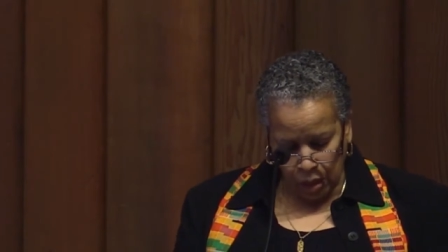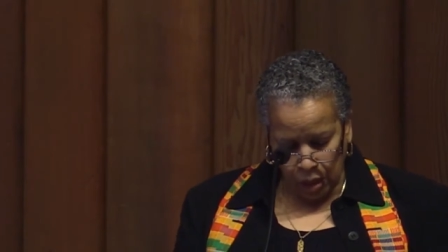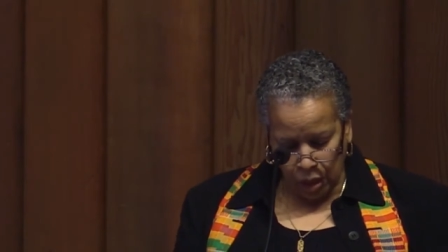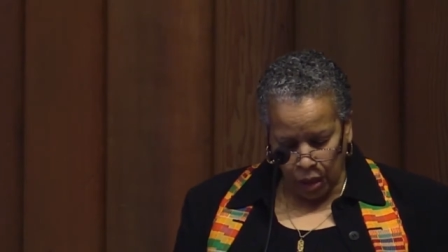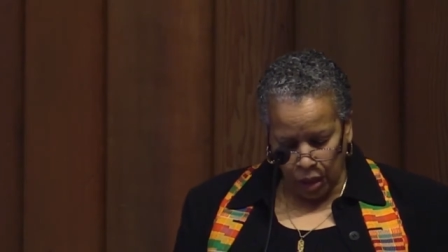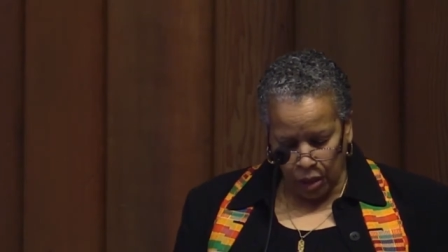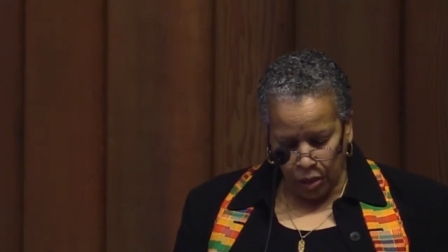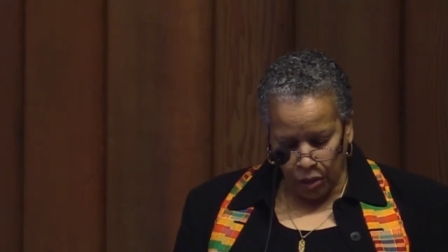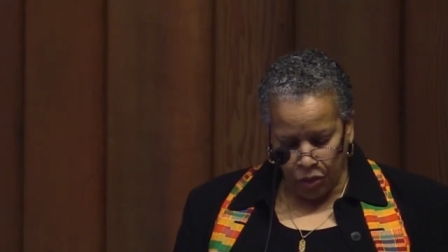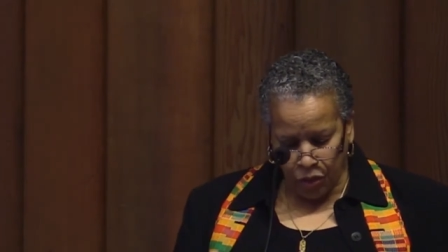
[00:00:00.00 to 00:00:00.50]

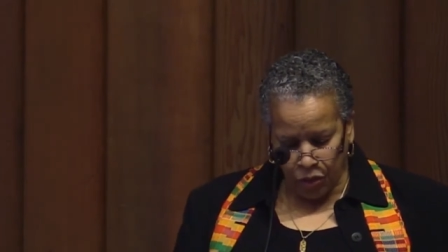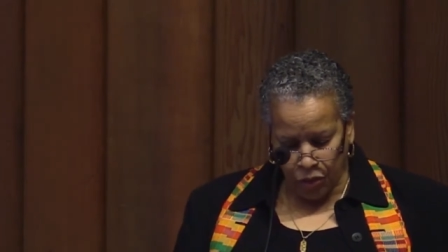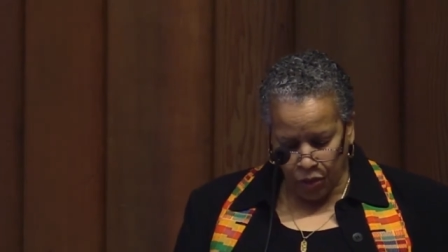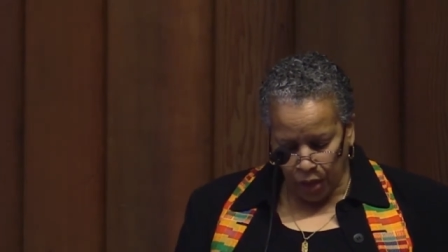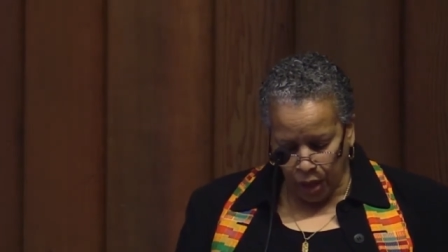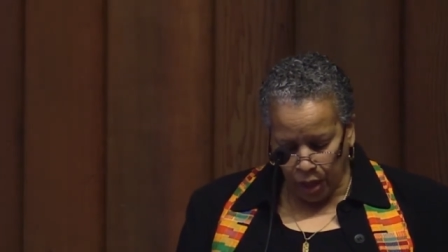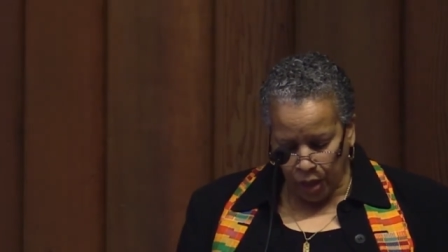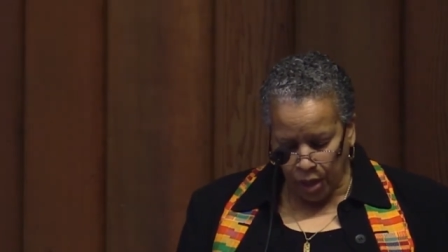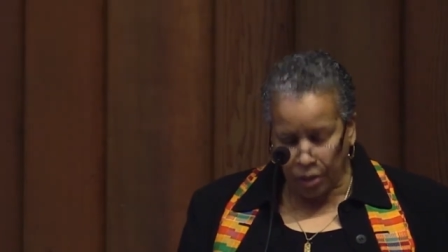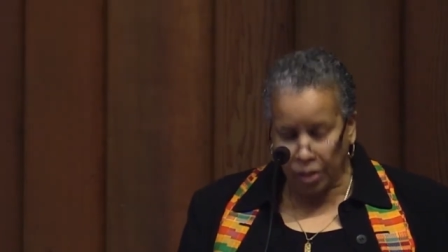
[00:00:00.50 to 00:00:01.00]
It is
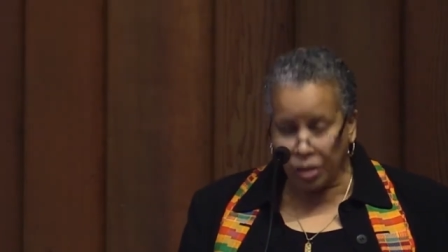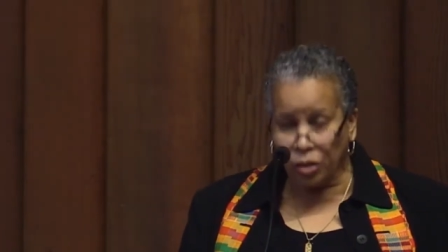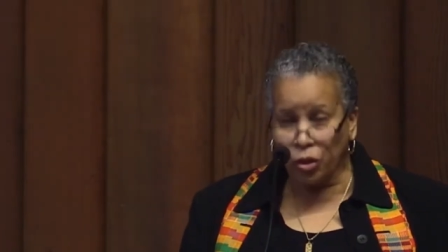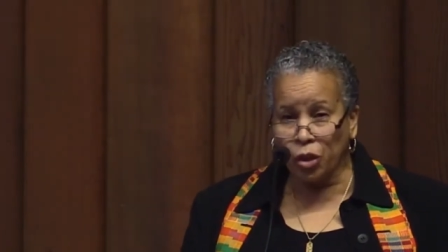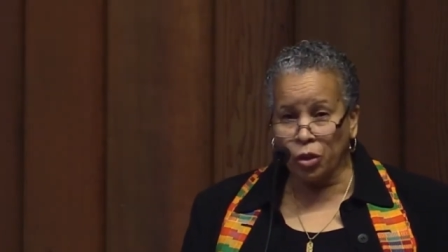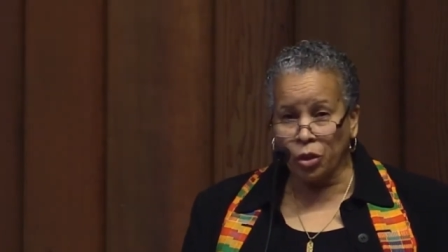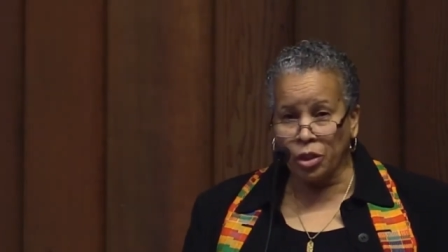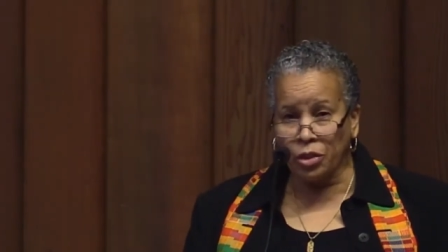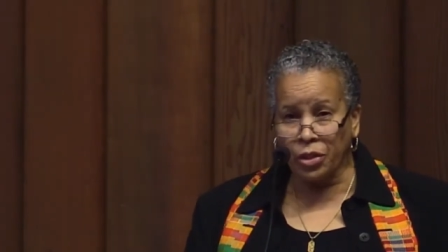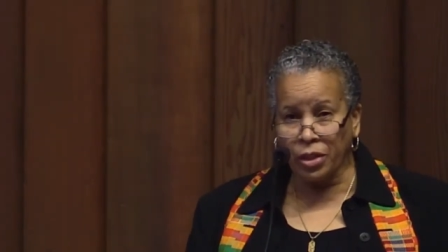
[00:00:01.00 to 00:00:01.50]
said in
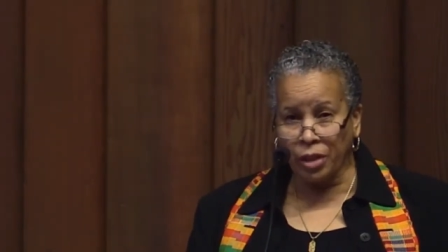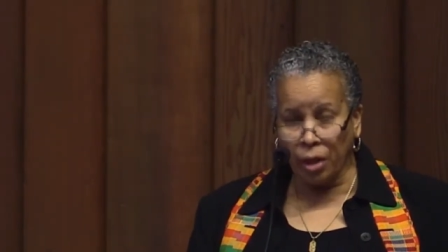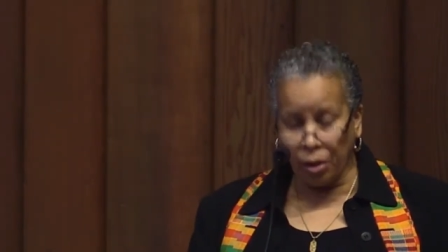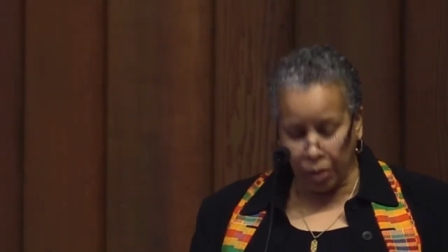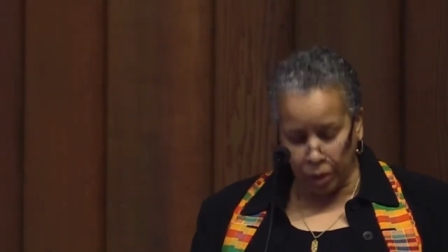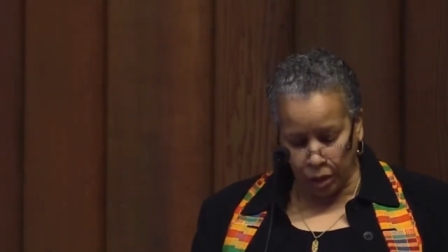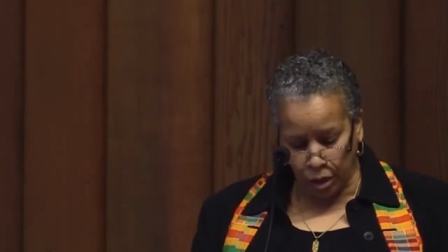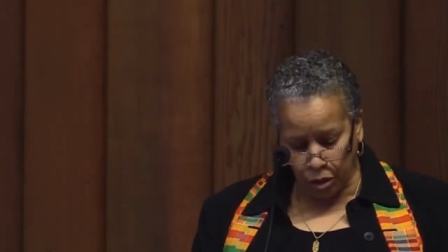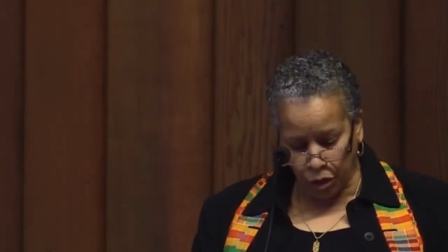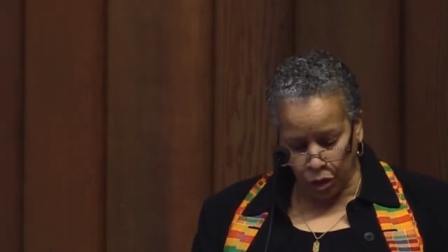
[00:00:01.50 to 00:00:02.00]

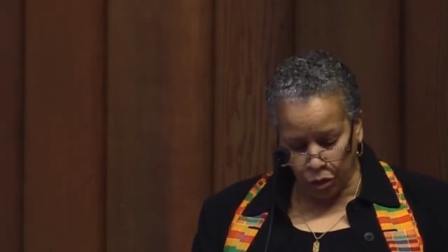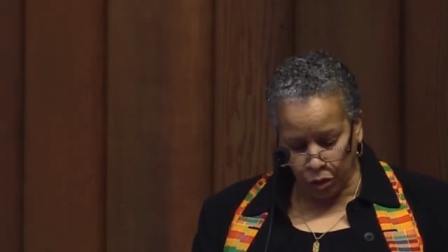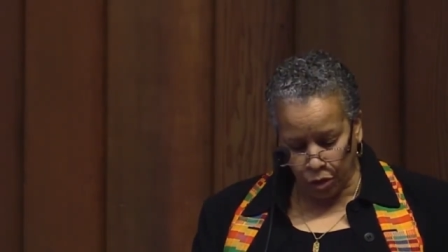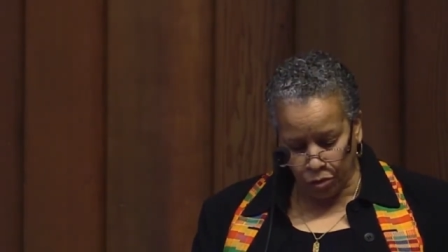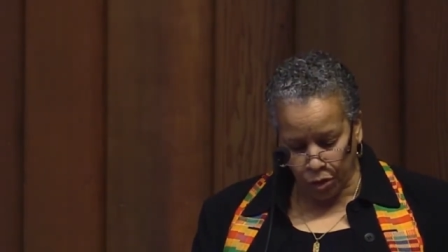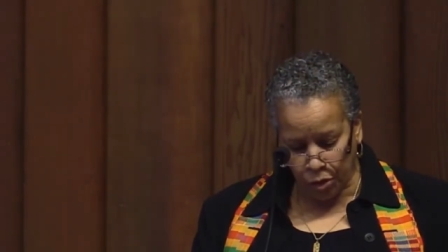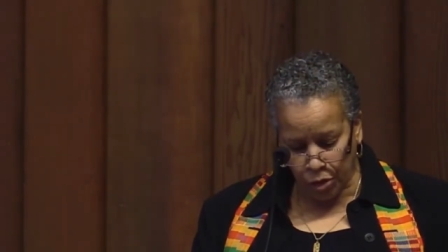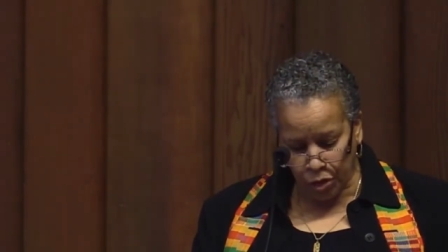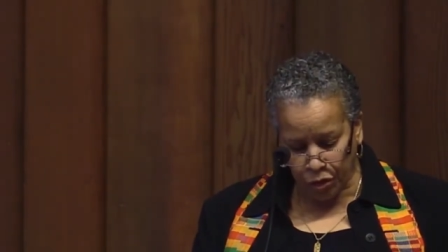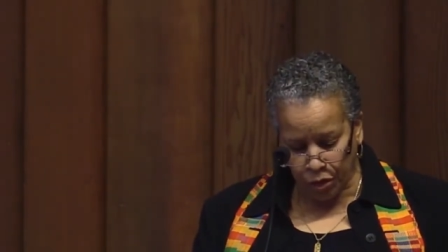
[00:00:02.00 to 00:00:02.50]
Unitarian
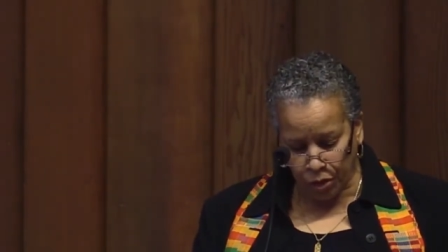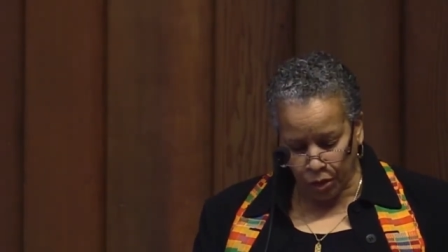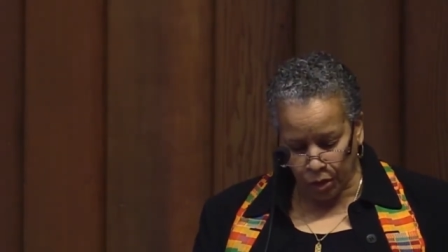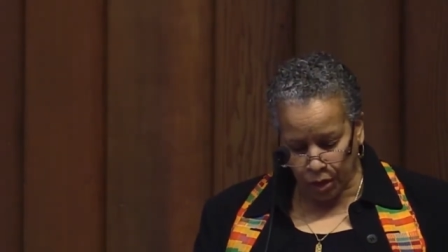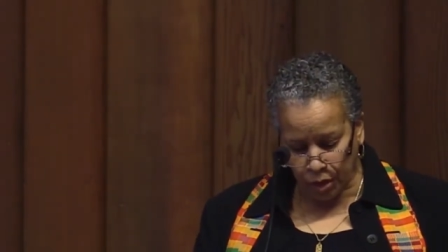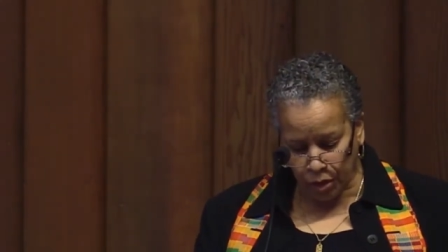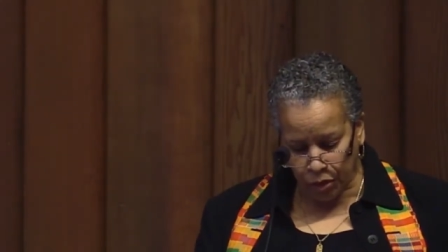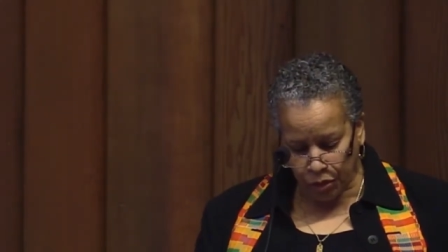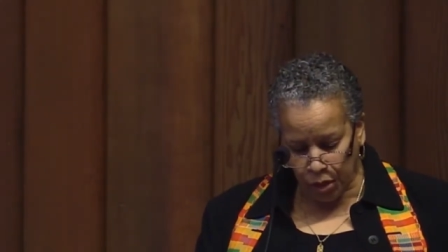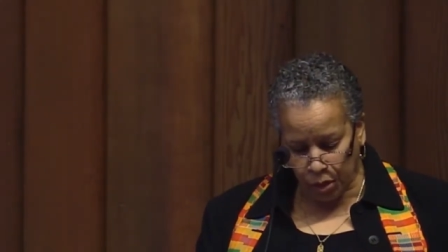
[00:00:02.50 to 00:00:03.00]

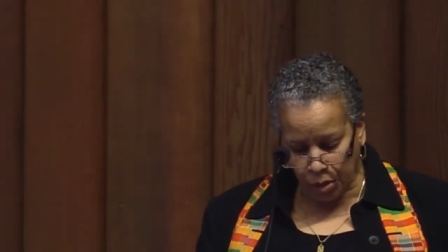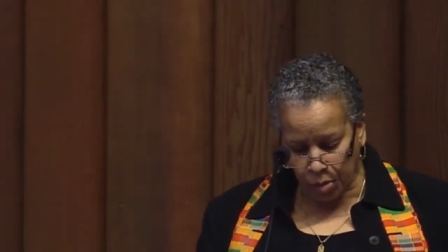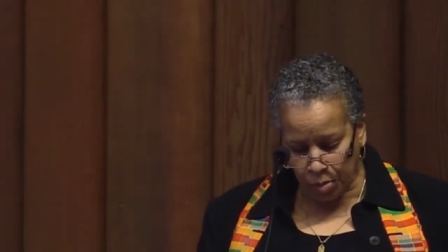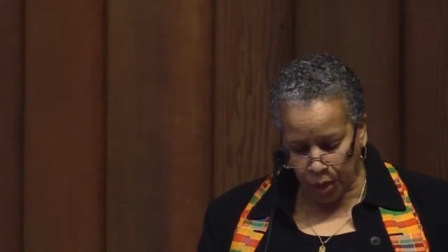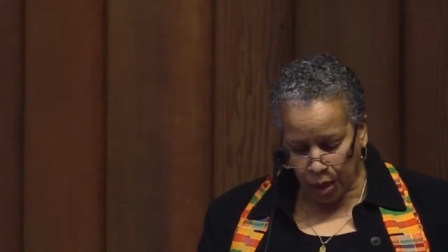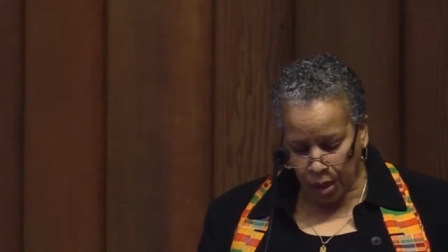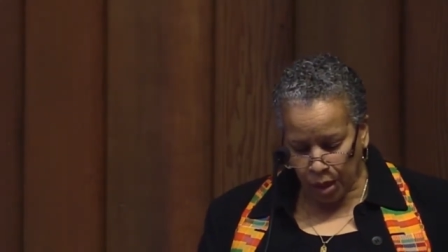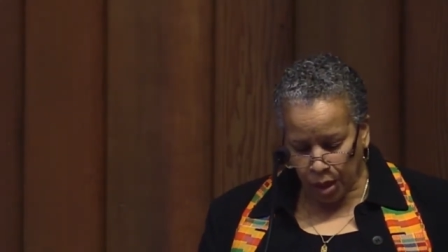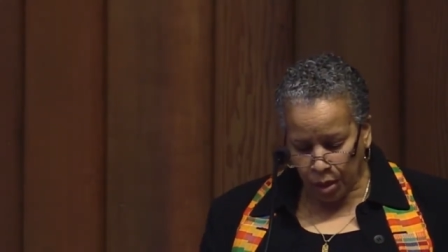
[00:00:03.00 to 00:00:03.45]
Universalism